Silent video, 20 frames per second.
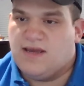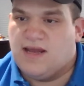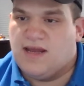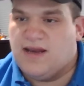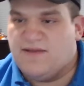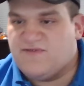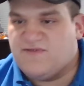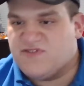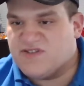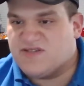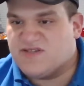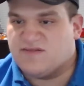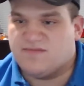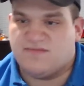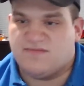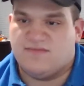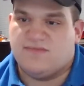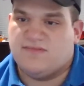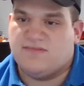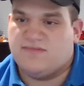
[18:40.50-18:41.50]
And if
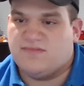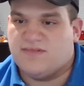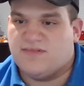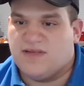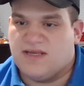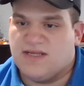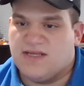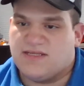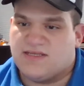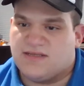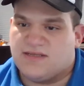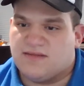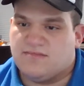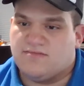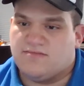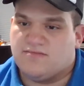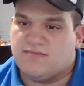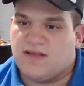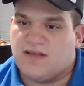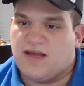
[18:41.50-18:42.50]
it's
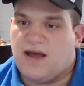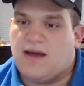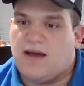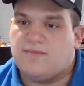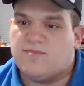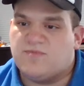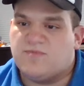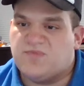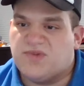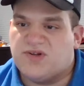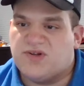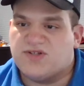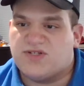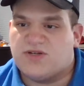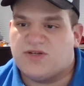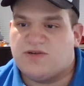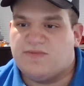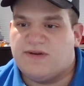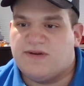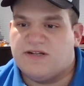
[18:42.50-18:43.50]
there's
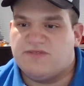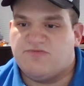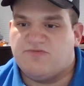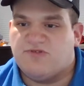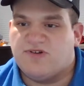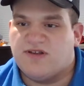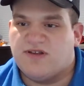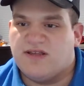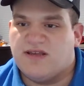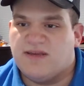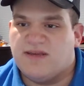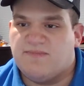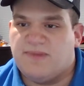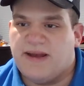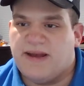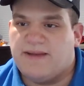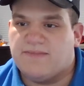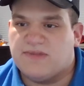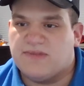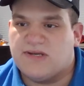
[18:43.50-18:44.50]
a whole bunch more to that,
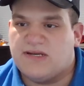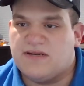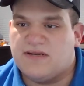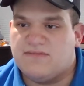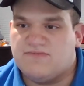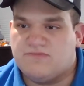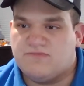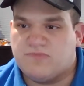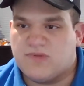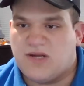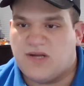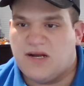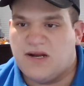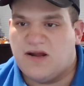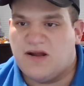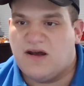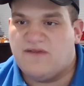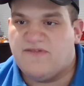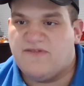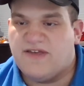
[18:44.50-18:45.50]
but I'm gonna
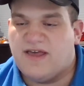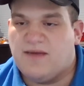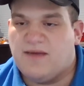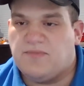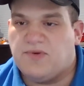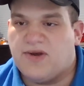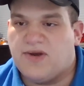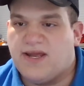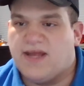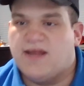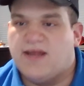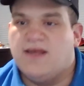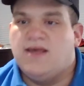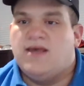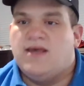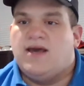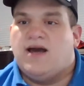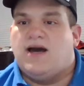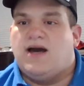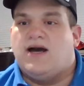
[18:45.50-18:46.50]
cut it off at that point.
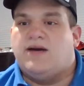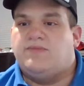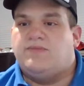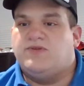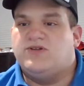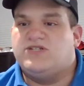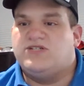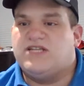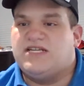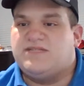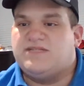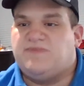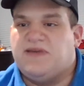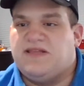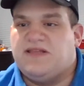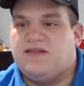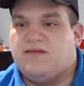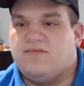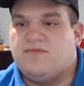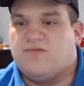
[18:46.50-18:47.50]
Orioles
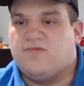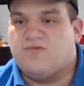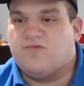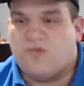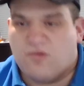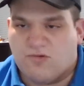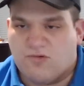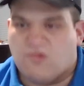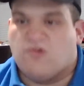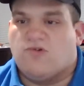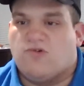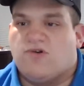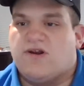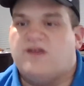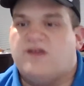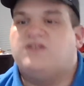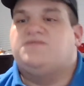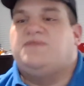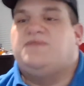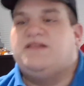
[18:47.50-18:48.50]
beat
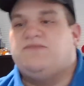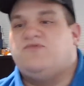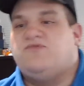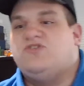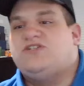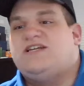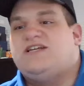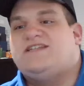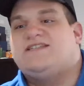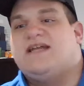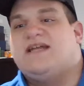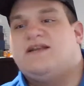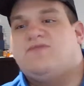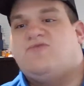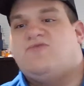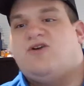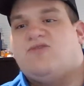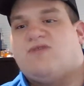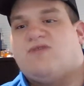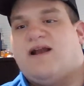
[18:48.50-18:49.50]
the Blue Jays
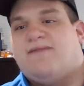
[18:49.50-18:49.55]
10-1.